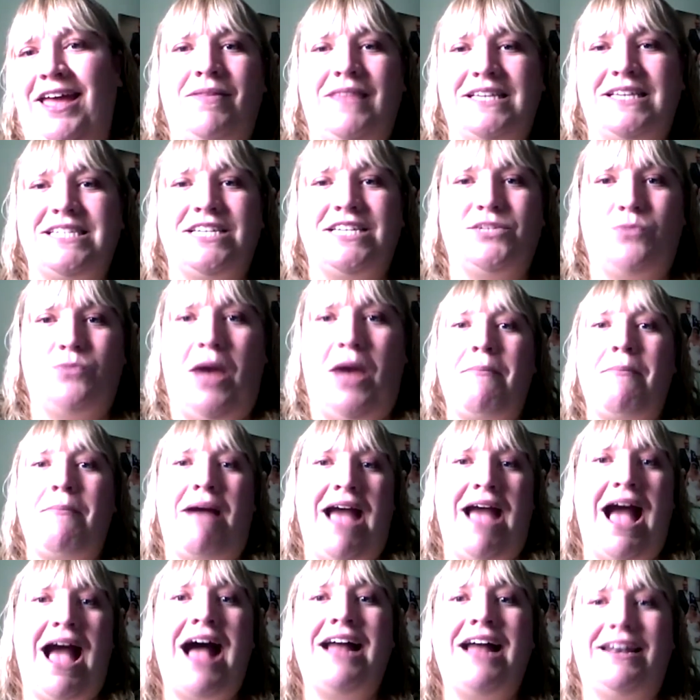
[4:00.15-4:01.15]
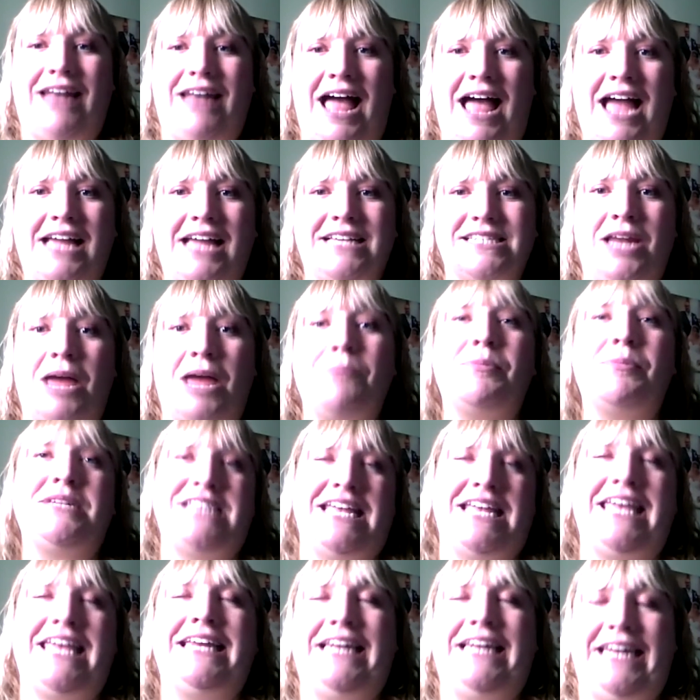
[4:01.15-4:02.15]
This is my heart lies, and
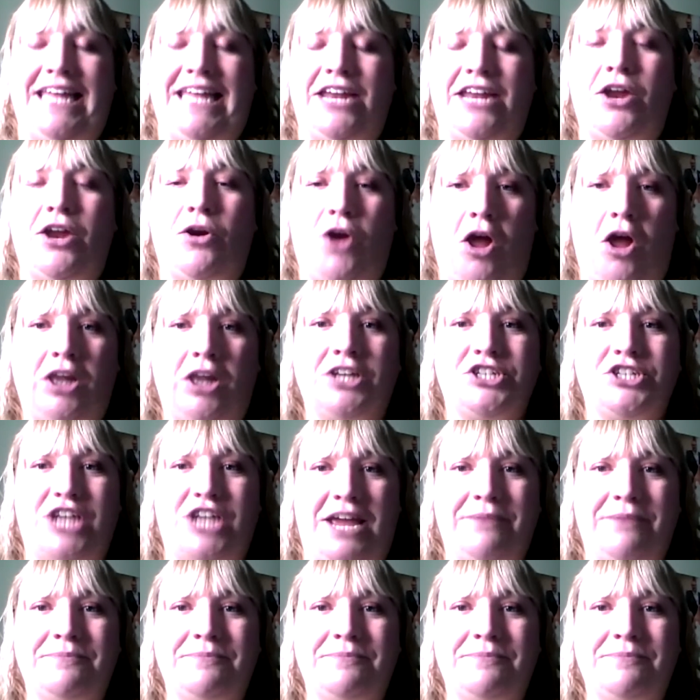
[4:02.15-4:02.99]
particularly in oncology.